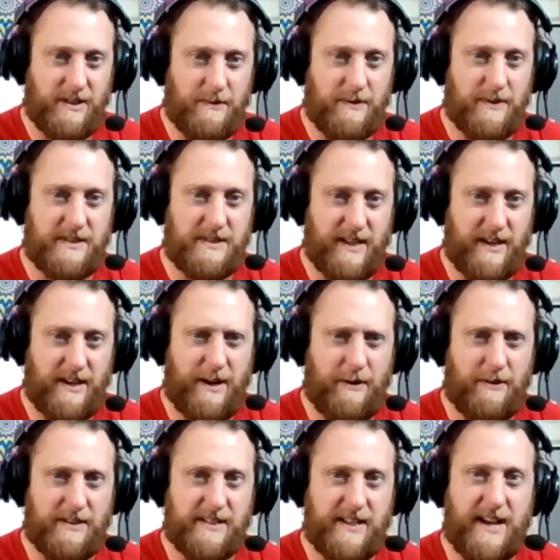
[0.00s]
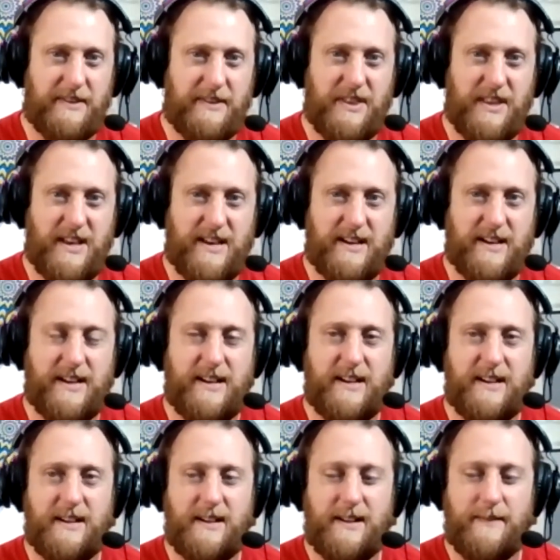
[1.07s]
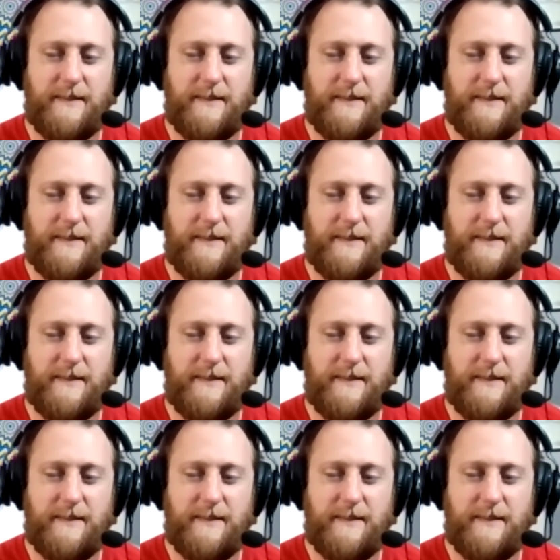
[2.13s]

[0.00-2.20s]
Zola was there. It was at the, uh,